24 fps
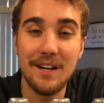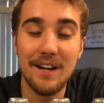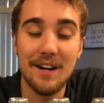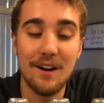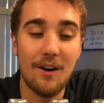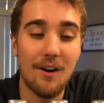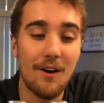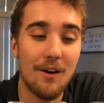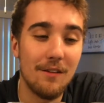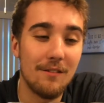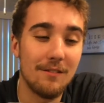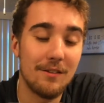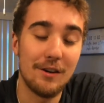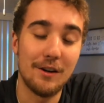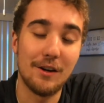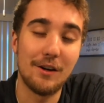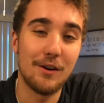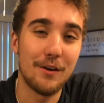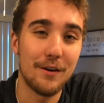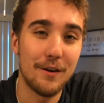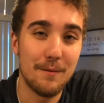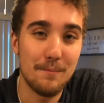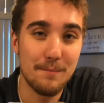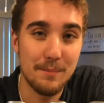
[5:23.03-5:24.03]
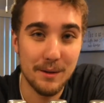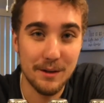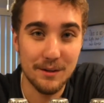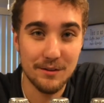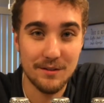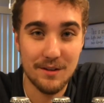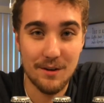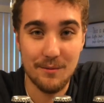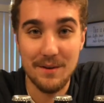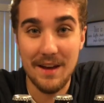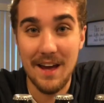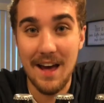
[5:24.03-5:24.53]
and all of our current beers
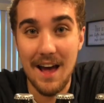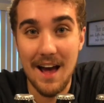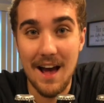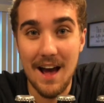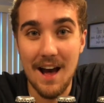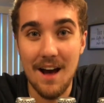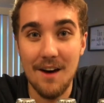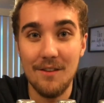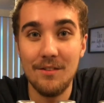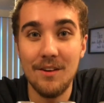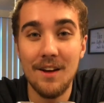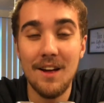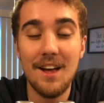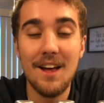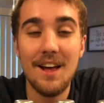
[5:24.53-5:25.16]
that we have.